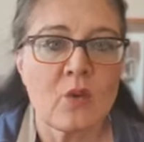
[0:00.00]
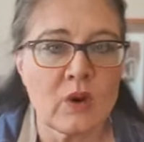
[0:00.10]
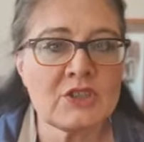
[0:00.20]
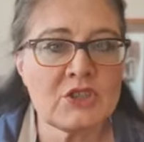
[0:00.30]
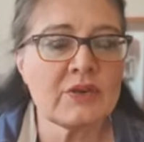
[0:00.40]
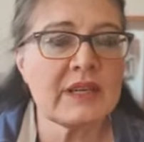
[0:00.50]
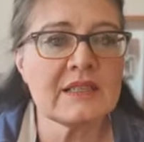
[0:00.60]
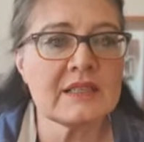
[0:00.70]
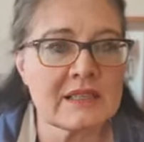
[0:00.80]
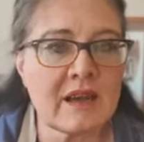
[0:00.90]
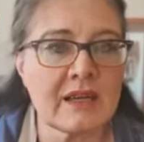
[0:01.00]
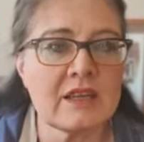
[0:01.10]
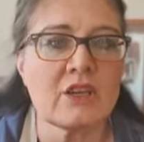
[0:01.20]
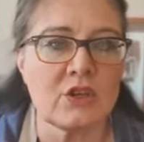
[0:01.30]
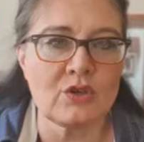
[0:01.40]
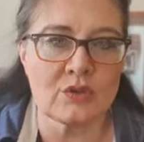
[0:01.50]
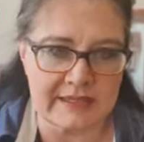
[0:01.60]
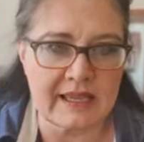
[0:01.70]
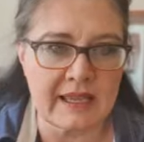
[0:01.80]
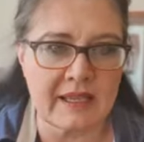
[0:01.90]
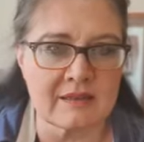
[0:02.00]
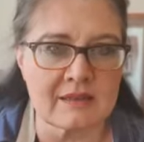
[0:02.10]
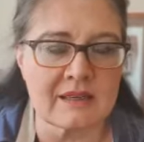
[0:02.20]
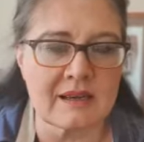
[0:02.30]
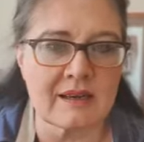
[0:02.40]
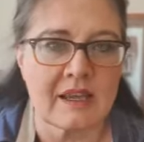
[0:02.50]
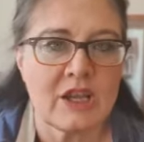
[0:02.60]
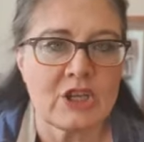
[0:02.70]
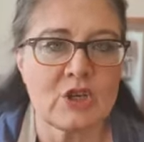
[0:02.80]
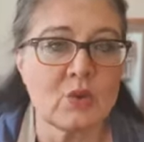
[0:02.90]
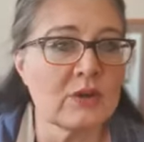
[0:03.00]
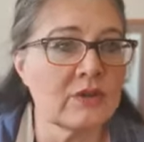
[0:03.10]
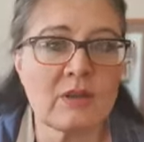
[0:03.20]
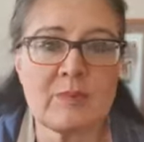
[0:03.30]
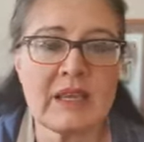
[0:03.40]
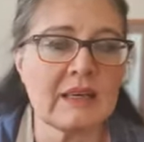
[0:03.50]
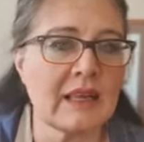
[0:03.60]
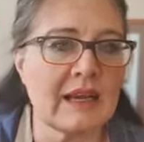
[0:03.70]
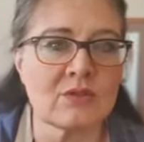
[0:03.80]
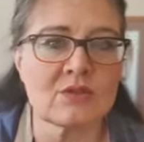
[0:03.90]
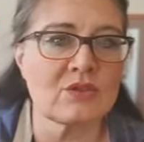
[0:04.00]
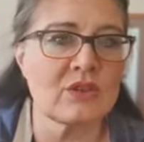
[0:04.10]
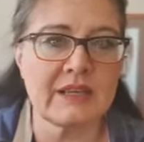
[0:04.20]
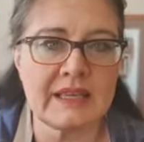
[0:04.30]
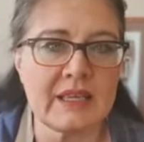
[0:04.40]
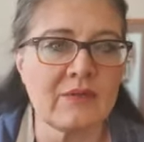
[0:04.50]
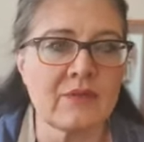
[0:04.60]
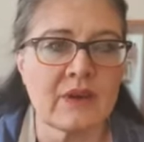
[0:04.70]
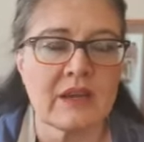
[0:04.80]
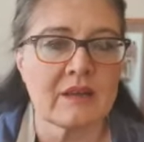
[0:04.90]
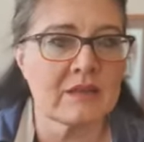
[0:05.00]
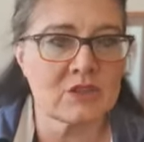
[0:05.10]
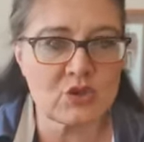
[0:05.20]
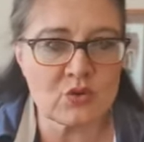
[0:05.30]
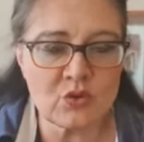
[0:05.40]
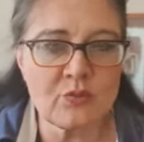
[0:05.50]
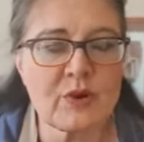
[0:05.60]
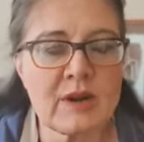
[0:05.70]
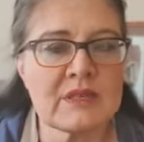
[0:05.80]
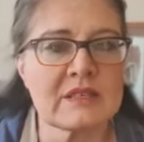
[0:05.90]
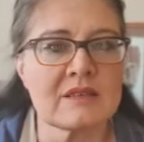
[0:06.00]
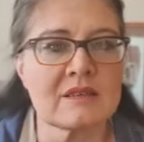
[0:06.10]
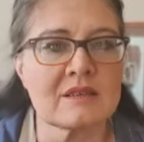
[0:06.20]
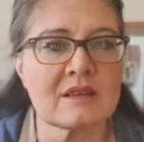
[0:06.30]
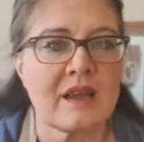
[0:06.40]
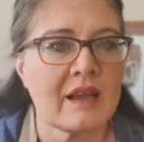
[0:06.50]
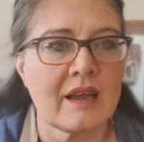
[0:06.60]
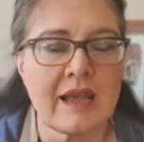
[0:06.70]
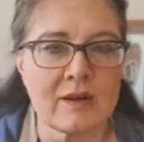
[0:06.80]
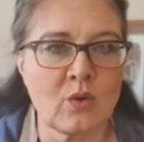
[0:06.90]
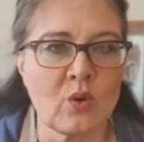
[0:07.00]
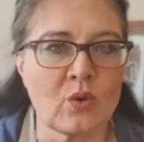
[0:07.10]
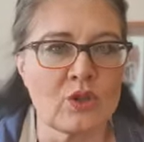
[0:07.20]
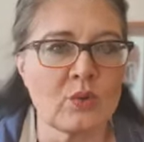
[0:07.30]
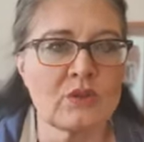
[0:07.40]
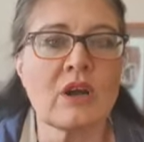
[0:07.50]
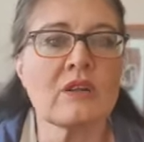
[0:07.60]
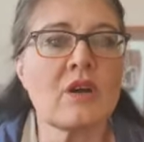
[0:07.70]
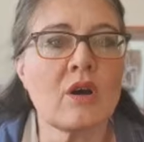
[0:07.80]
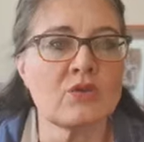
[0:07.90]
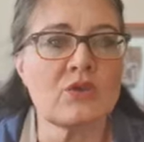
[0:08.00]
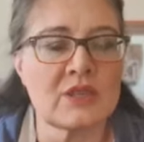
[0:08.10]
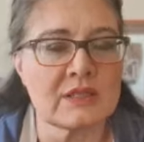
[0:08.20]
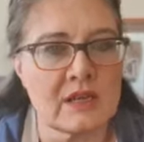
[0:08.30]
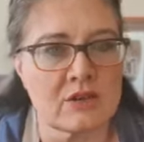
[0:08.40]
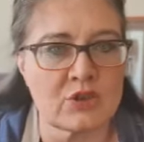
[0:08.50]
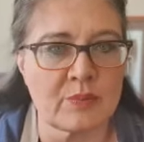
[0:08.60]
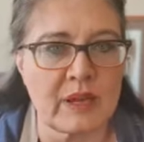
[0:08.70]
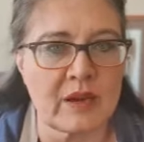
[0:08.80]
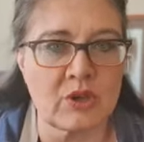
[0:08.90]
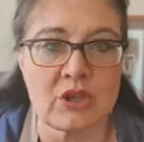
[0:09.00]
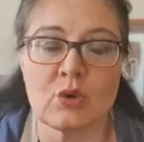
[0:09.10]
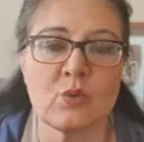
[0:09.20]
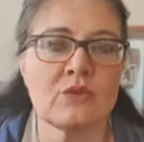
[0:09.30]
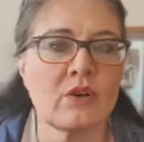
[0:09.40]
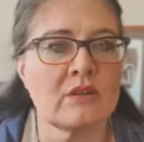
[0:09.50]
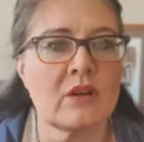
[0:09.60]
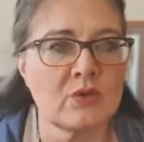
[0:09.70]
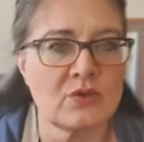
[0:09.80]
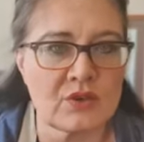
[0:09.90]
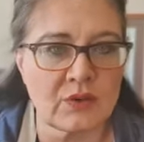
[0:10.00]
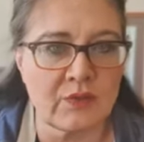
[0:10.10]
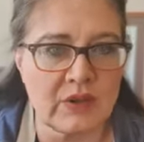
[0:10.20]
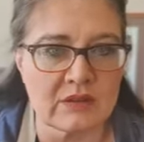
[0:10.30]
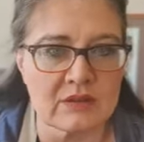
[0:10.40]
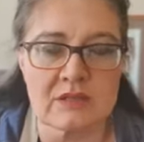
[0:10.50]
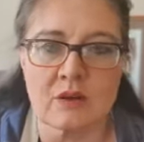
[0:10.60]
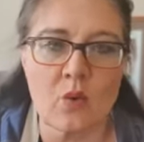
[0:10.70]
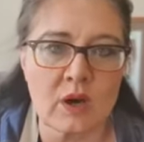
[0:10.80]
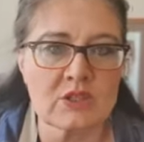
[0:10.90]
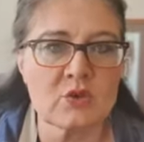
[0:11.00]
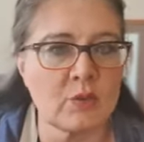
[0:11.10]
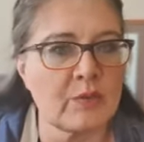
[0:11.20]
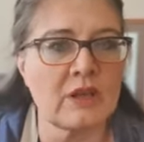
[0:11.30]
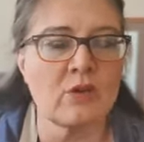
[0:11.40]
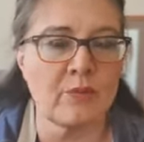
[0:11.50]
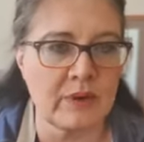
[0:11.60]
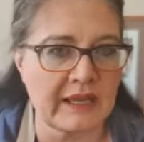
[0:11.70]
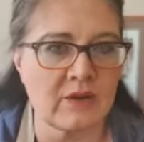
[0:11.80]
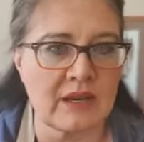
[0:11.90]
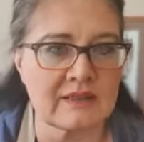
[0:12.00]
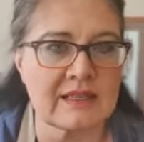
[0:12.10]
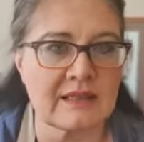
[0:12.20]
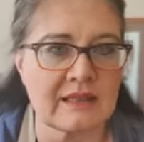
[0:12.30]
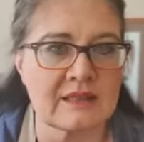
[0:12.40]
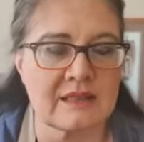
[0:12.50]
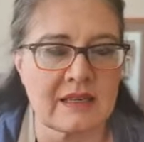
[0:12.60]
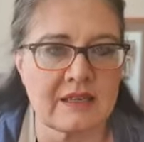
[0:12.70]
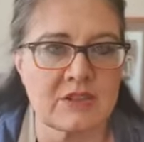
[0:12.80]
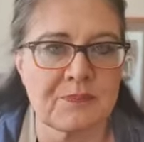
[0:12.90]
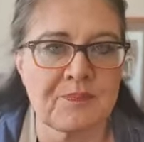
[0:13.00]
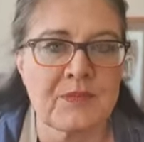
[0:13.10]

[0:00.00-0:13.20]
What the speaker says: Once you're inside, you stay inside. You will not be allowed to leave the school premises at all. You will not go to the tuck shop area. You will not go to the fields. The quads will be your playgrounds at this stage.